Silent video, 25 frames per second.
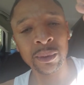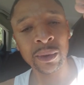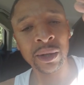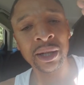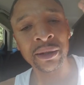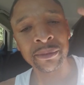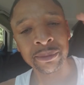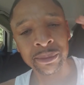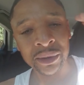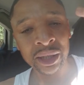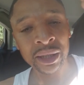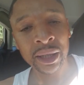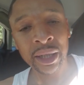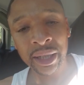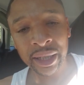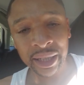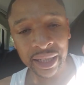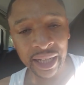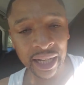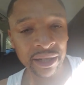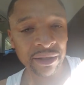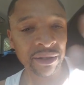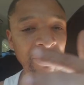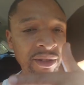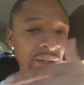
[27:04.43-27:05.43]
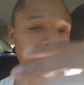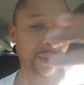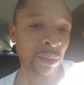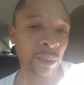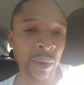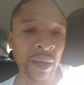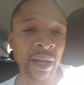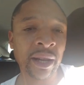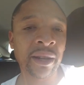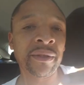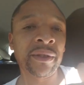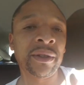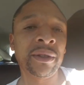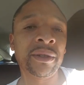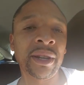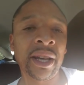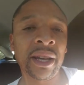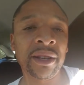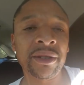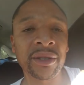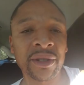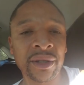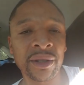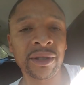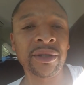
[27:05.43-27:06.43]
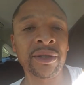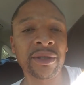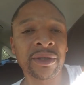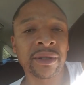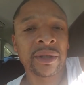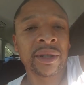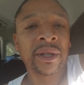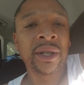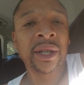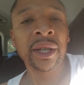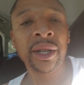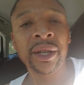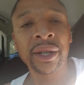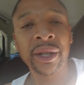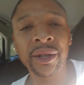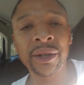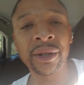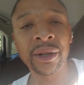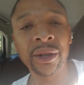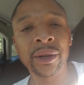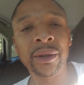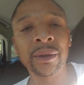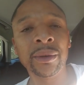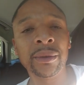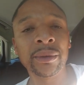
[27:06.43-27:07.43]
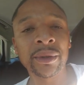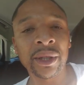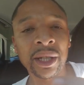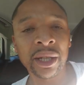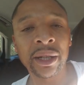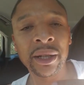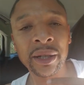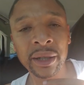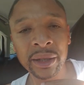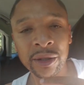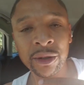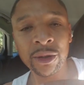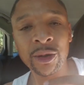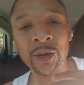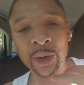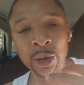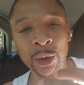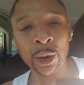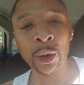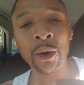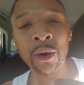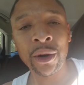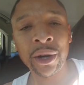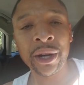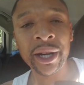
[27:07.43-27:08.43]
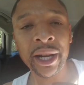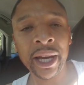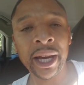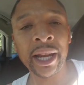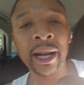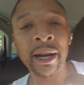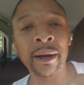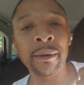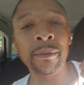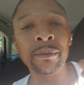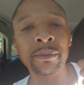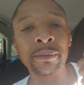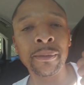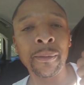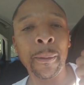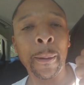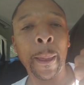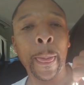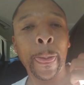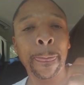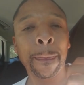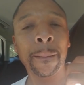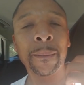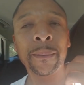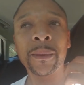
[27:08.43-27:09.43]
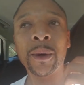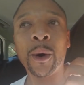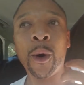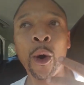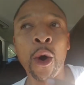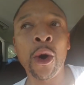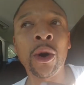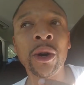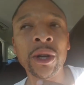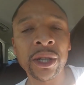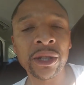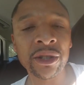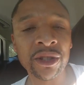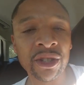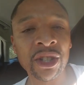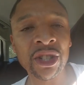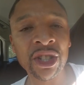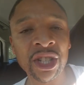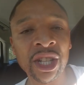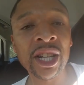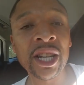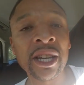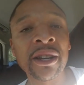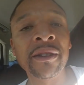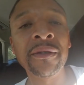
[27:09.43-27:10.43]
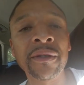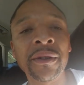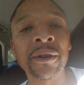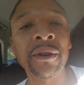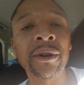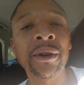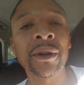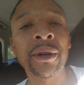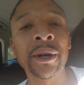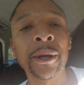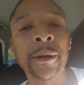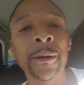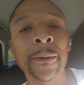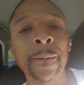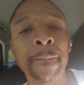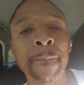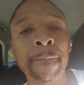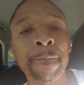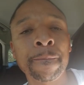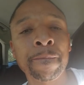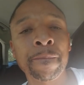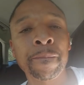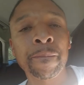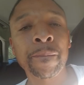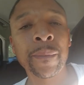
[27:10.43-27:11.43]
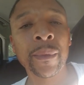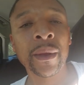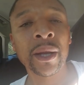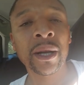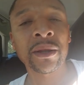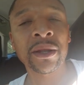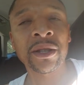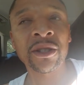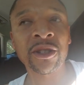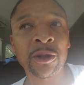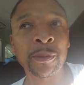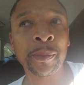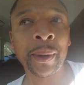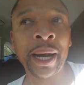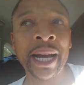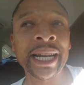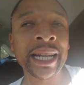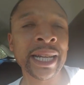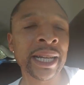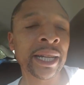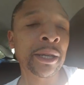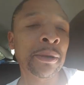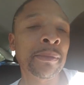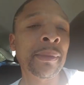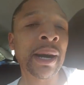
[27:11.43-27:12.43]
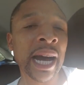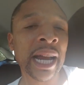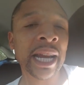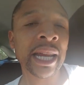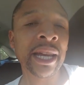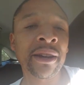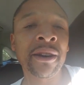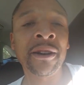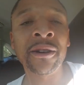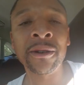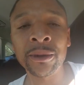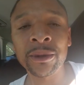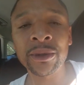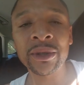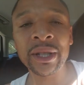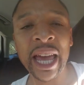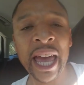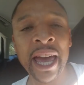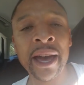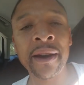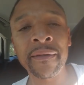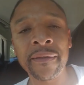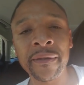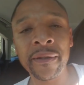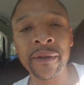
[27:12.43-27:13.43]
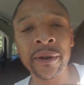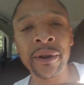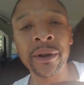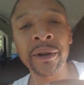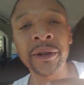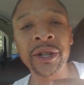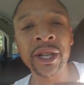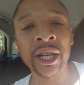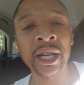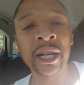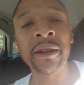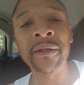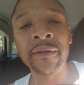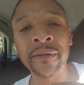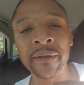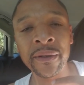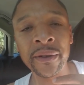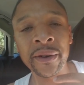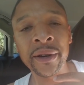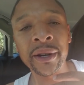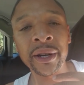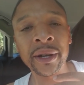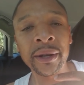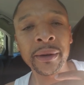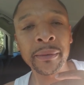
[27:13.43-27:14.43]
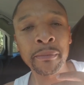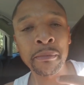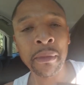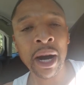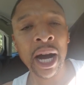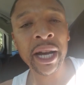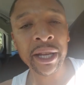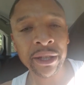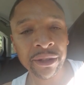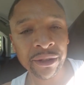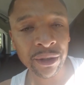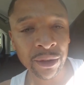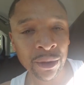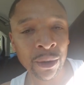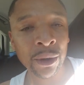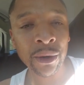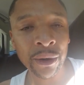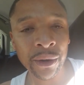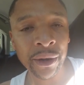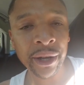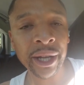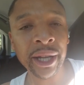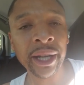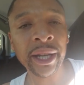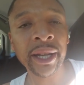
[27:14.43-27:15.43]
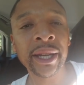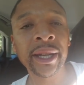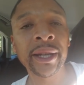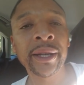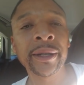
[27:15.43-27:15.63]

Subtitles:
What, that's just whatever. That's just, you know, the story that I'm ordered to deliver, despite anybody else ever delivering my story.